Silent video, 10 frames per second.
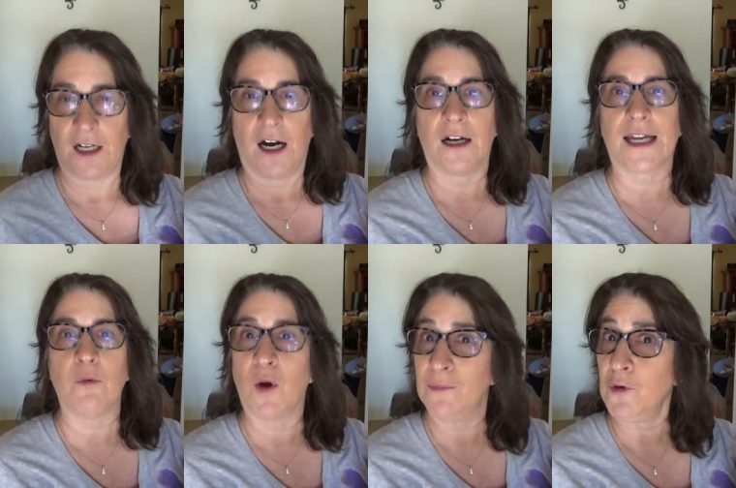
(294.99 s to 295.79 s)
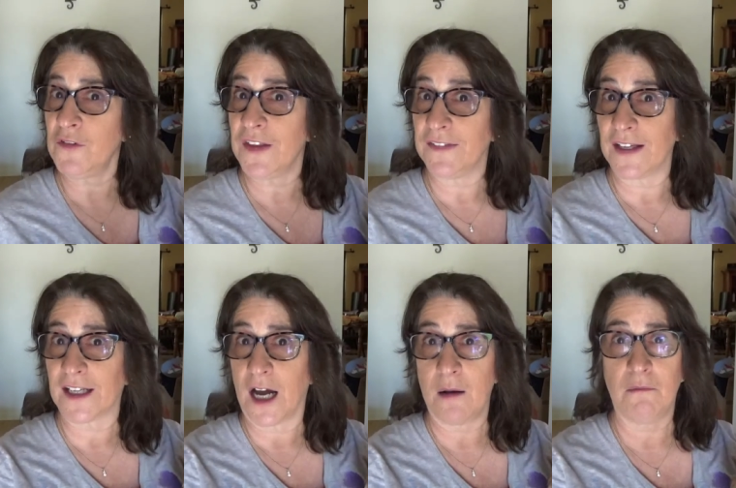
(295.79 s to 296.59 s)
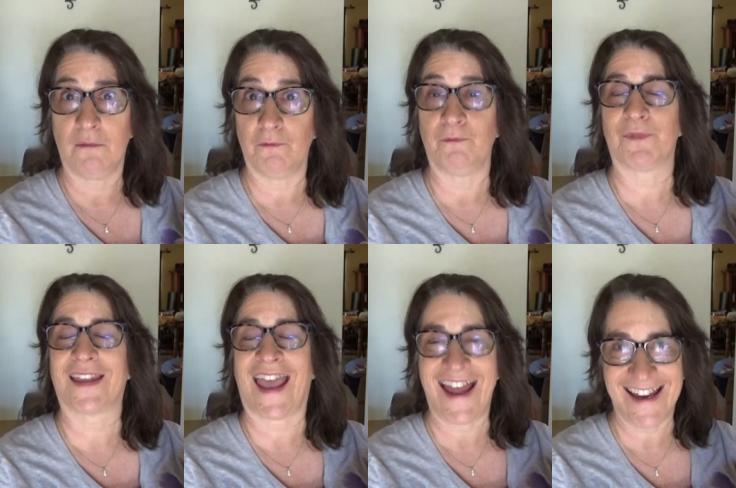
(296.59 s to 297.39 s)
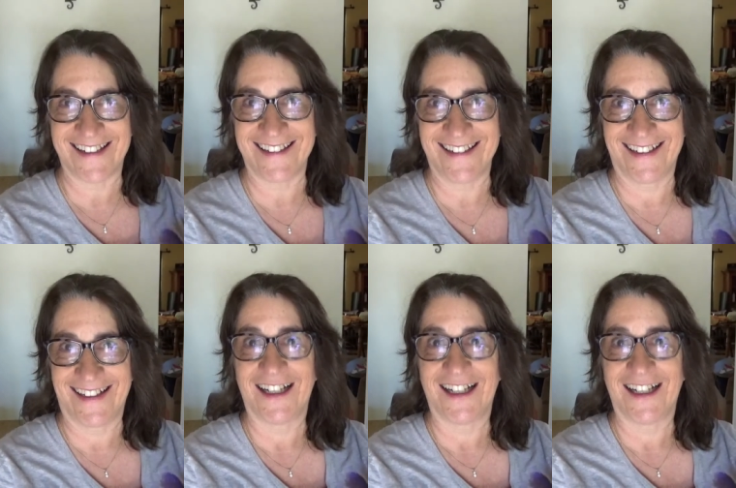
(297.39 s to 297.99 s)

Okay, one more thing that come can